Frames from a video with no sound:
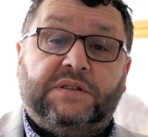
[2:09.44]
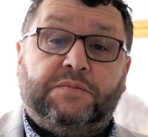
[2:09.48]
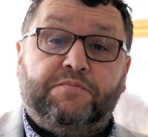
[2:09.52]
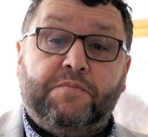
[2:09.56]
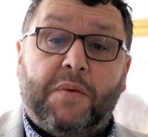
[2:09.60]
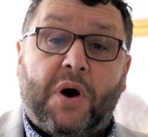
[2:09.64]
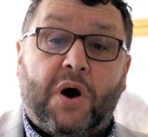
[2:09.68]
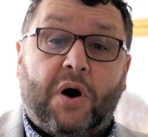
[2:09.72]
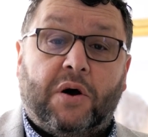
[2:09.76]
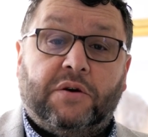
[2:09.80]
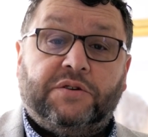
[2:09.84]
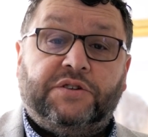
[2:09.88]

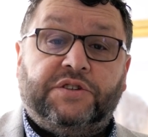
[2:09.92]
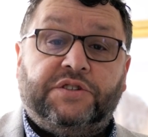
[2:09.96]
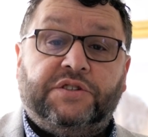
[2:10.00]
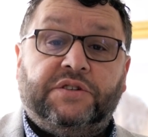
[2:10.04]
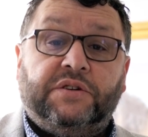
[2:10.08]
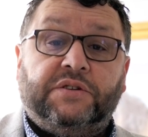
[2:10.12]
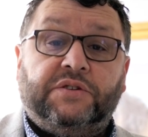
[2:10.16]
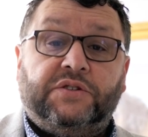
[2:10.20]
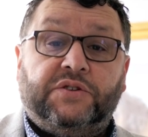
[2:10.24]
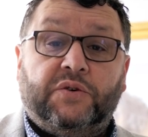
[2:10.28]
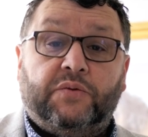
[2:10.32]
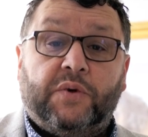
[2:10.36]

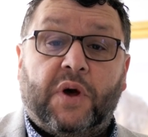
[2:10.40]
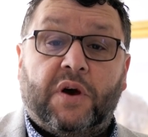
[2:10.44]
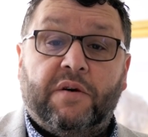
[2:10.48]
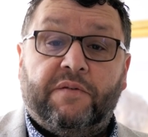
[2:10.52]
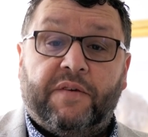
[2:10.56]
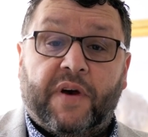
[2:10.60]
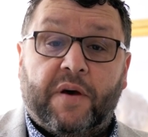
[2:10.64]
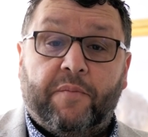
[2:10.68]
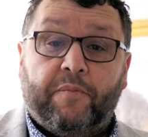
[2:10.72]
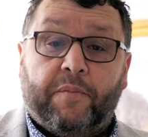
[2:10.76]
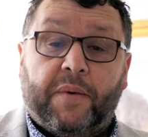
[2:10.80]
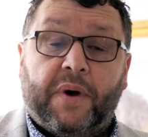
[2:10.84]
March till
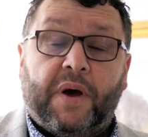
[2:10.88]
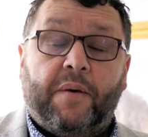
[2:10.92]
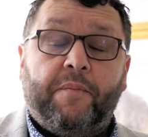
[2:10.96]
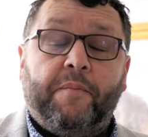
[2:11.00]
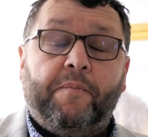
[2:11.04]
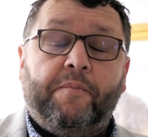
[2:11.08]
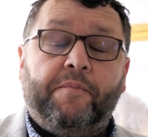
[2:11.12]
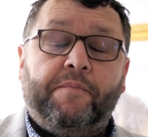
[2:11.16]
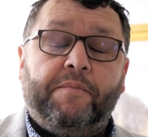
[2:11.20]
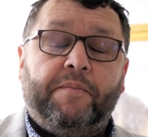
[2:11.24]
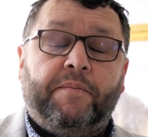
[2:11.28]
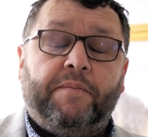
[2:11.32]
November,
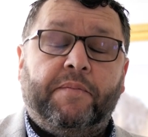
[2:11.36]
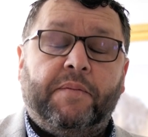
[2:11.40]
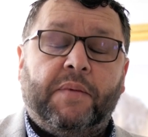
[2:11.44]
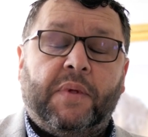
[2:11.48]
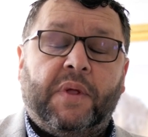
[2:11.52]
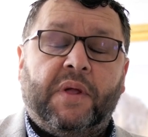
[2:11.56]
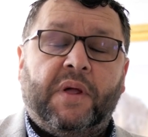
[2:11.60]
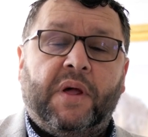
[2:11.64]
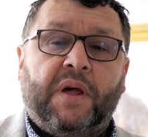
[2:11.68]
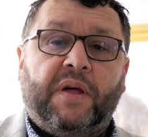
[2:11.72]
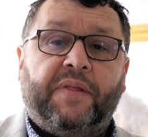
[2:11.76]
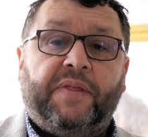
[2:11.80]

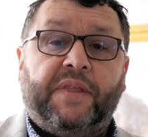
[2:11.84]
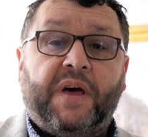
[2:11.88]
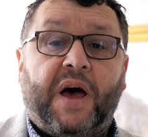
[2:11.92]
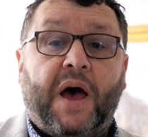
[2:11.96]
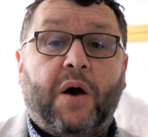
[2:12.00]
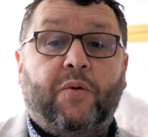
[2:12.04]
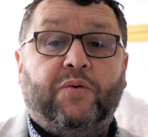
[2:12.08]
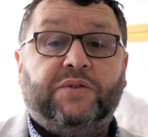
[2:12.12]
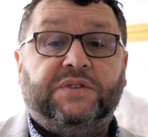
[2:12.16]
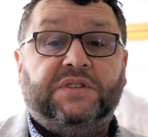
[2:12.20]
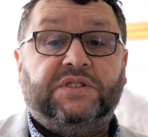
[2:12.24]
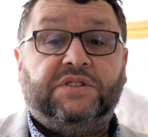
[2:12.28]
that
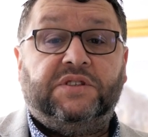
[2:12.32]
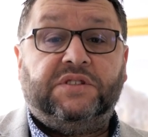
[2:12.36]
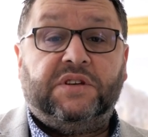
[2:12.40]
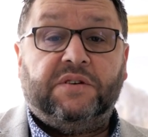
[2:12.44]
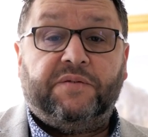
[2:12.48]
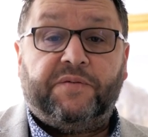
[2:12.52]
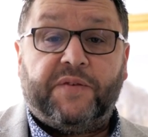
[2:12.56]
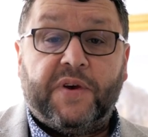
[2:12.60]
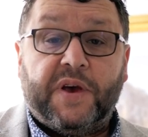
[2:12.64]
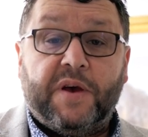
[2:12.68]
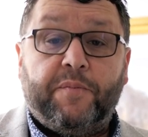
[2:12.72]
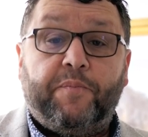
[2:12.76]
I was in
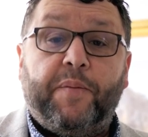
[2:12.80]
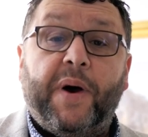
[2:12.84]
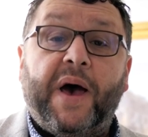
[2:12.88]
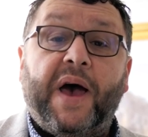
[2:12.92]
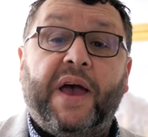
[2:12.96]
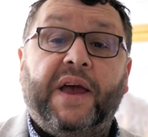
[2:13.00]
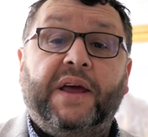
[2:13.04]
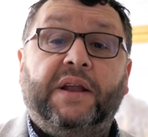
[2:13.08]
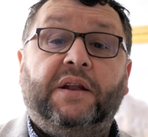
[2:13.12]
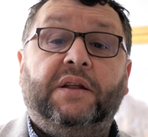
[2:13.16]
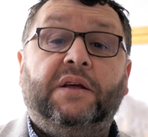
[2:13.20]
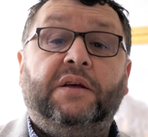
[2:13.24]
severe
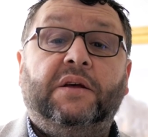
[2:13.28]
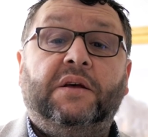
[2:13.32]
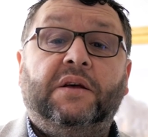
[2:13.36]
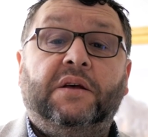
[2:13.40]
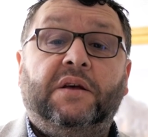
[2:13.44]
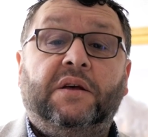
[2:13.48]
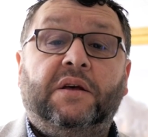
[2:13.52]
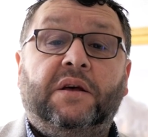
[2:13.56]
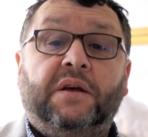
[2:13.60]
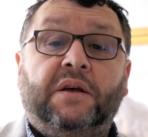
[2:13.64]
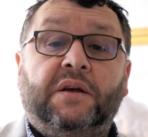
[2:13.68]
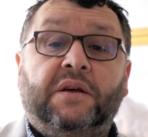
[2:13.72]
pain,
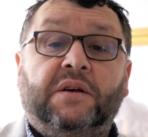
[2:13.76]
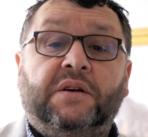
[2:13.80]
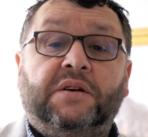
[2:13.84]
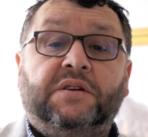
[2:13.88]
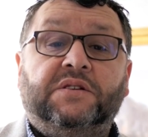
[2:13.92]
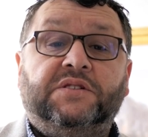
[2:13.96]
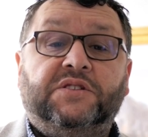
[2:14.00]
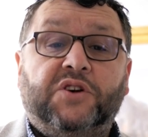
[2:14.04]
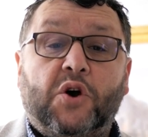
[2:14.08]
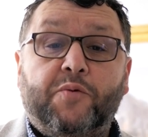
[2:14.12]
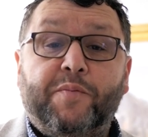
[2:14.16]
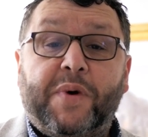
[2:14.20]

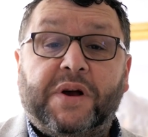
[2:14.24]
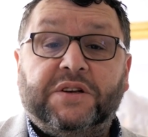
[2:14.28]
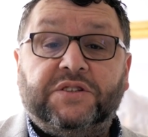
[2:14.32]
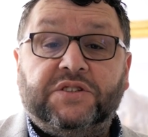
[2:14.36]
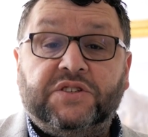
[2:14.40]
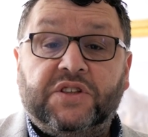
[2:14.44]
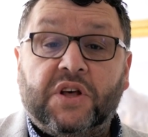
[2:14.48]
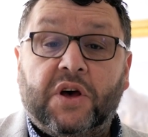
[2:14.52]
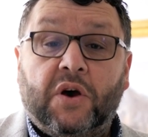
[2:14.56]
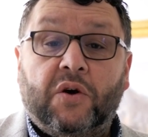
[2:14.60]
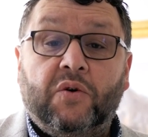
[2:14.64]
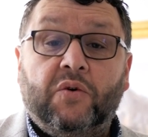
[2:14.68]
so much
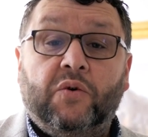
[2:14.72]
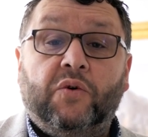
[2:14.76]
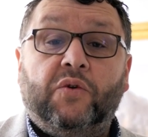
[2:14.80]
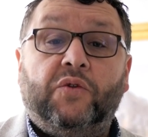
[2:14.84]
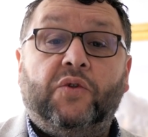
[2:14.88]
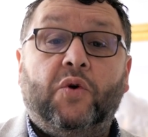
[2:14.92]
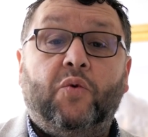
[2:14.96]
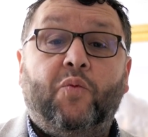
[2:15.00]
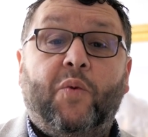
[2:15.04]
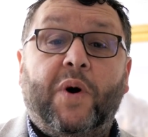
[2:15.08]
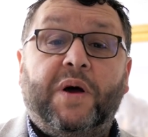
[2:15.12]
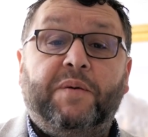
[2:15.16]
so
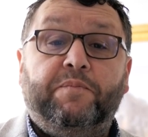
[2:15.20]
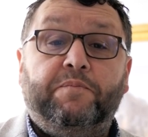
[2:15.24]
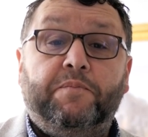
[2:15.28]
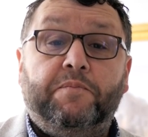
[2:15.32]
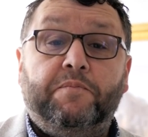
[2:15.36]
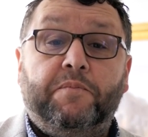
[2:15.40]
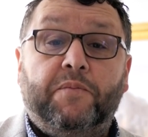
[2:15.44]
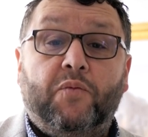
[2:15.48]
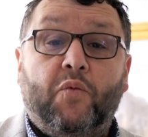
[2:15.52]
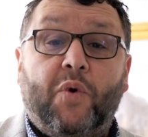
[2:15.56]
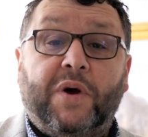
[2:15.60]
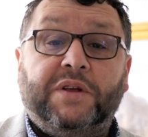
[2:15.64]
that
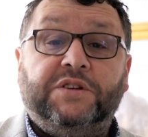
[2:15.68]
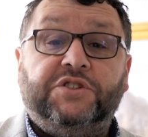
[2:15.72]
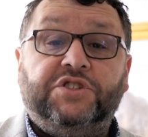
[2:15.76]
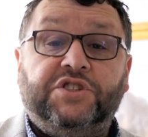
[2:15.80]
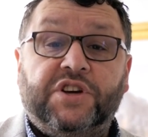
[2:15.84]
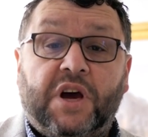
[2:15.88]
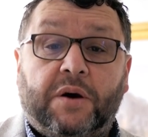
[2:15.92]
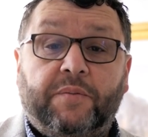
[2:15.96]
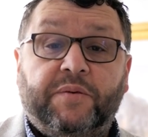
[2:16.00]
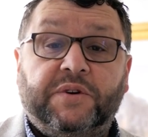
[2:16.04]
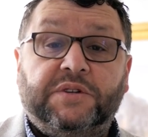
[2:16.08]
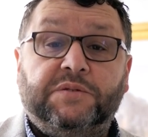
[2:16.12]
one
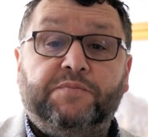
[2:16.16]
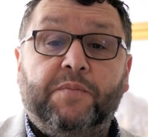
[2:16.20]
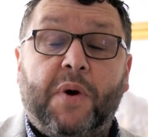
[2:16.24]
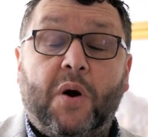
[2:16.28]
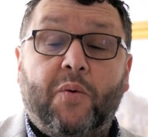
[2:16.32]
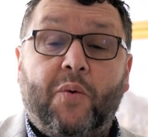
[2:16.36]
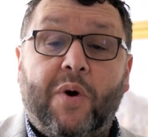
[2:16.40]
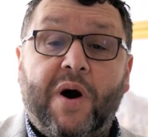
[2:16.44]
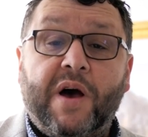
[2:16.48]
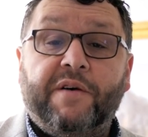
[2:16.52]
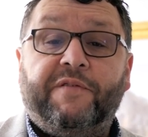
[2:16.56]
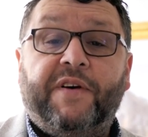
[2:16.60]
Shabbos my
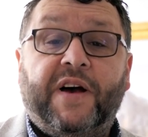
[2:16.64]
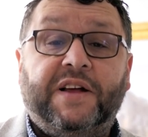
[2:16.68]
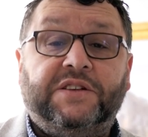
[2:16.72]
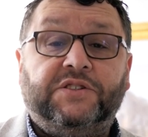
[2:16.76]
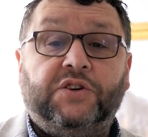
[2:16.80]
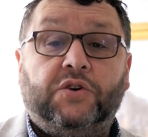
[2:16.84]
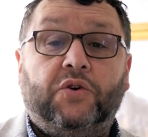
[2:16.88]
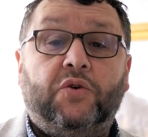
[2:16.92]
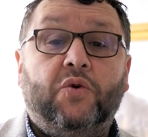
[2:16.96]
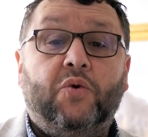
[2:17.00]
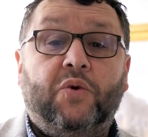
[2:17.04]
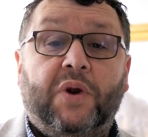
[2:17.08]
wife had
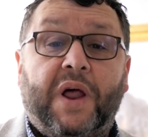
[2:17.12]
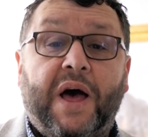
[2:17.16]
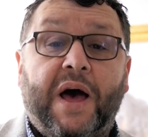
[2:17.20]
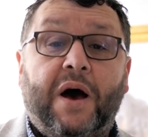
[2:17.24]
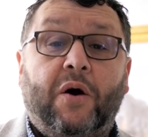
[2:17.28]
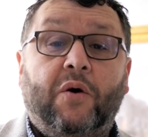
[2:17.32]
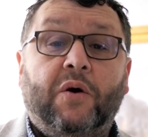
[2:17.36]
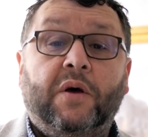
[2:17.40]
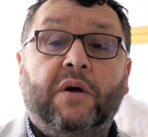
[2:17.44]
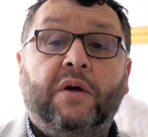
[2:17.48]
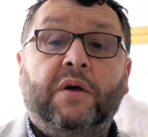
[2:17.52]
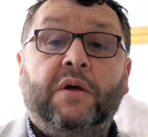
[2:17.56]
to call
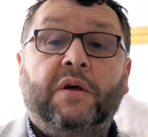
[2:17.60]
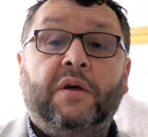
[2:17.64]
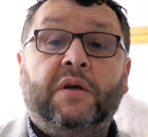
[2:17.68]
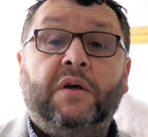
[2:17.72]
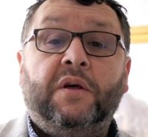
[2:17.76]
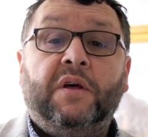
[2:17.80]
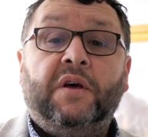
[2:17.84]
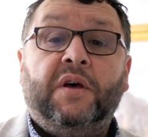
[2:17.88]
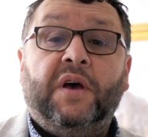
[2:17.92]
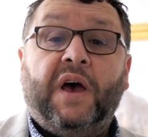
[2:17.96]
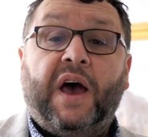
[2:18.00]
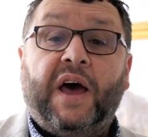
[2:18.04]
out
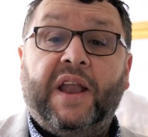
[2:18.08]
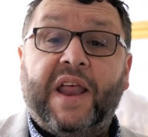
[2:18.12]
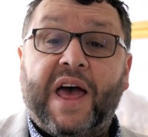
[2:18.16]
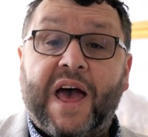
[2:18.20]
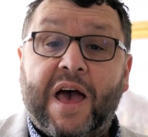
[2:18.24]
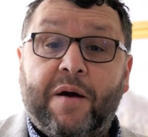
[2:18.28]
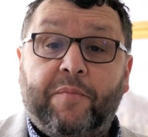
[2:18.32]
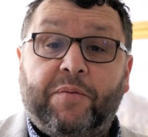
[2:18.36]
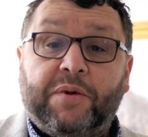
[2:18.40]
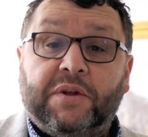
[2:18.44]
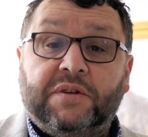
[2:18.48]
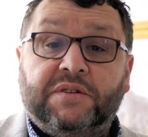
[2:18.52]
an
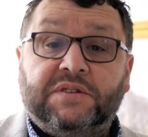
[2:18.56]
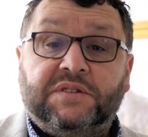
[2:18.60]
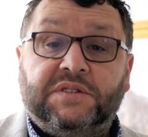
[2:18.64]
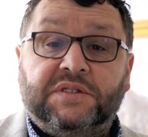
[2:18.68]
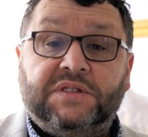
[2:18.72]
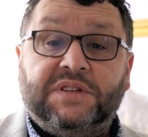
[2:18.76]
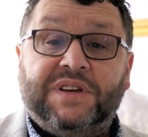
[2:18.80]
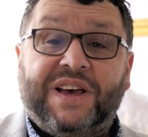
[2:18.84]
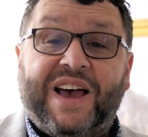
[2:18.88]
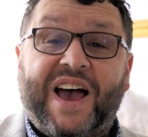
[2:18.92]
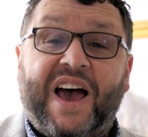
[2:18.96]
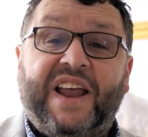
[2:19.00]

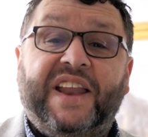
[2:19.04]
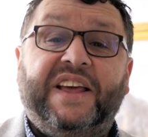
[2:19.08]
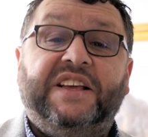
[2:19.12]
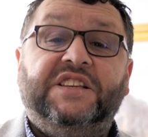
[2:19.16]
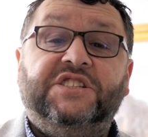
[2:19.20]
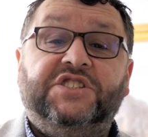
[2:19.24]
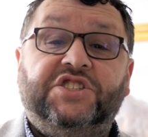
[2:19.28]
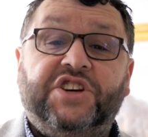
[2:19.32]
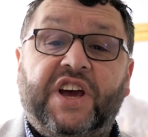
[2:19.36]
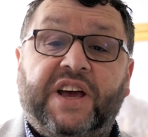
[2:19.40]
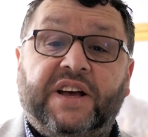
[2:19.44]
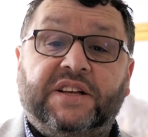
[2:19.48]
ambulance and
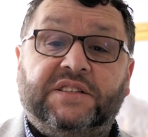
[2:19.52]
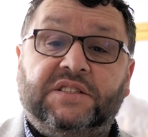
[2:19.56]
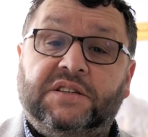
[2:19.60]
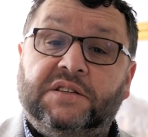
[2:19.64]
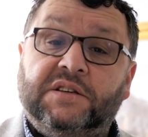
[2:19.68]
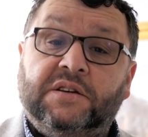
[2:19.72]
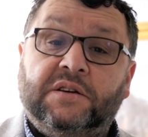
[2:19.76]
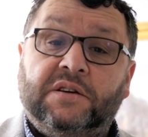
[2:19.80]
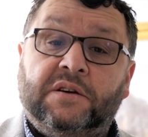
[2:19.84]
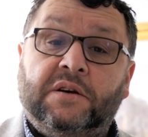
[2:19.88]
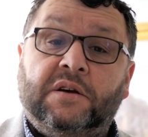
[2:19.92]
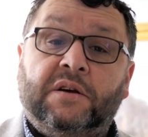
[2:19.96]
inject